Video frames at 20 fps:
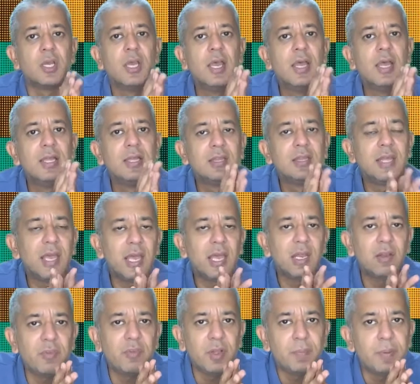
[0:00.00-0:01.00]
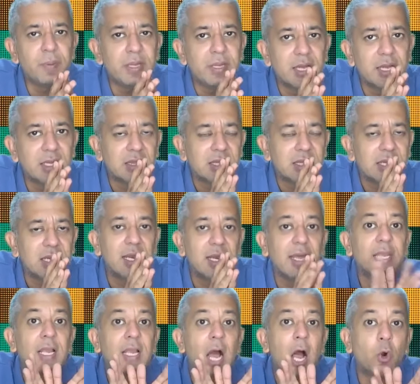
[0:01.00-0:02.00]
there will be nothing like
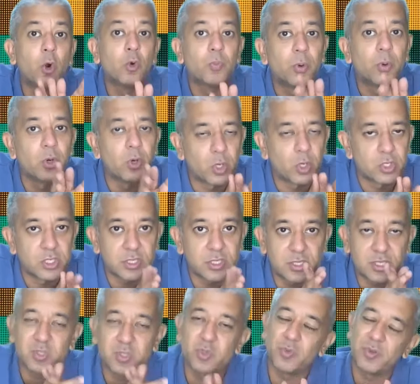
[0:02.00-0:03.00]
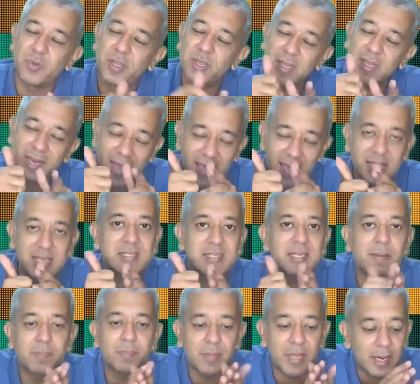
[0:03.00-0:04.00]
outbound logistics over here, except
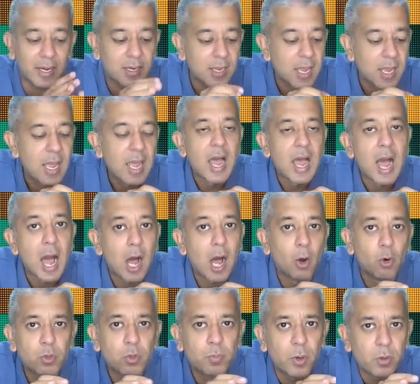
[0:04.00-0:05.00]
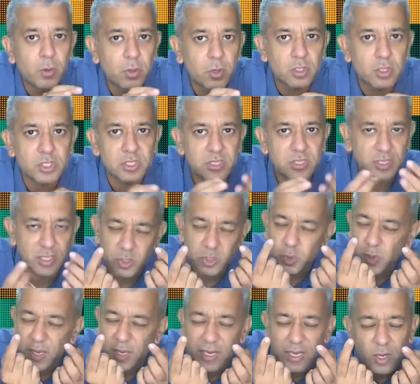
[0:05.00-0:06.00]
that outbound logistics you
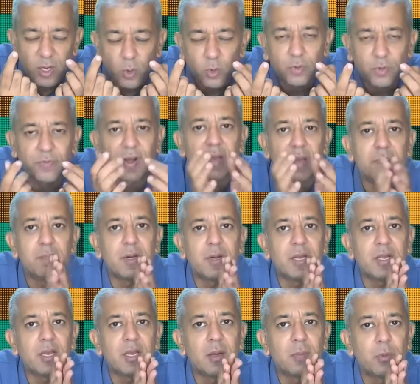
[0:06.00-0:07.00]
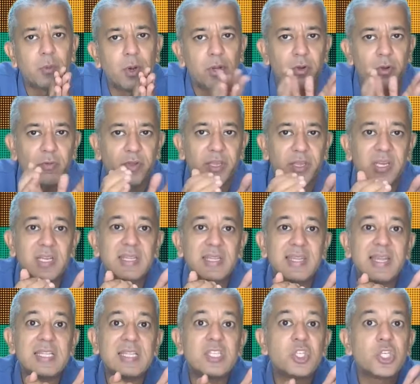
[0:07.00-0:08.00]
can include one particular point over here,
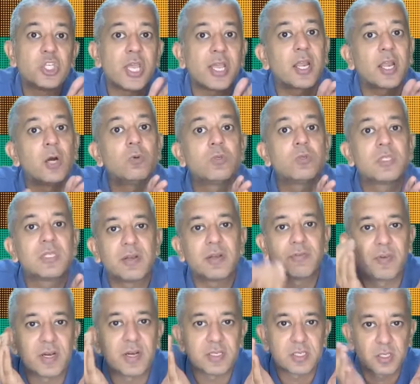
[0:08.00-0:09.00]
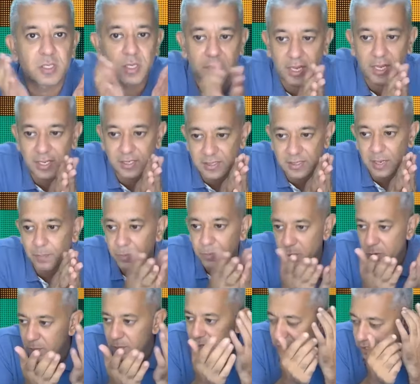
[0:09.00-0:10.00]
that checkouts are faster. Example, you
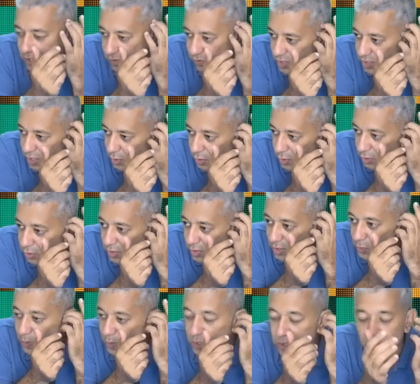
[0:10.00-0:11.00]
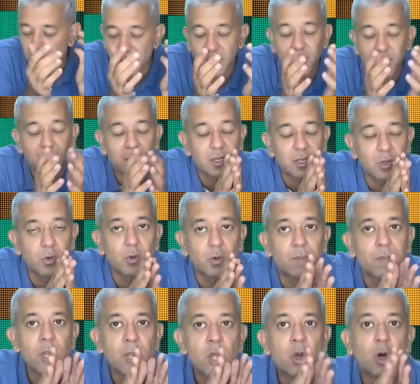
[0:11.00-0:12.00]
must have seen also, especially like, you know,
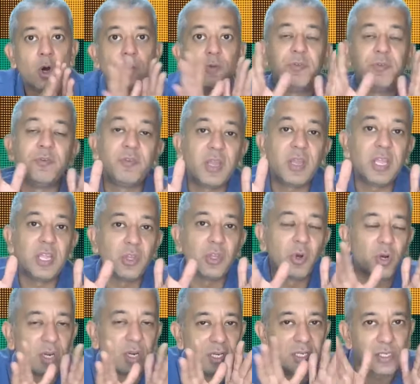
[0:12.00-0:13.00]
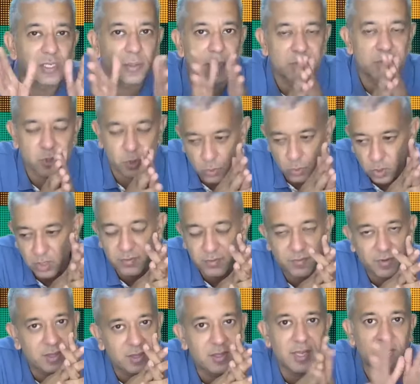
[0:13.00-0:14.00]
on 15th August up and so on,
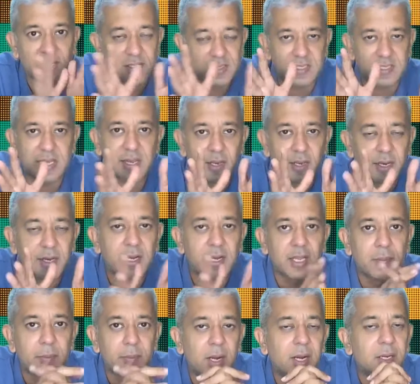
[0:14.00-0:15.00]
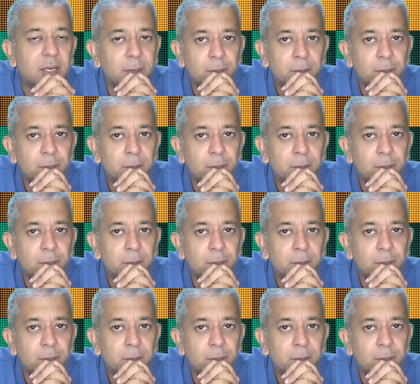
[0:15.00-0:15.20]
when there is sale in DMart,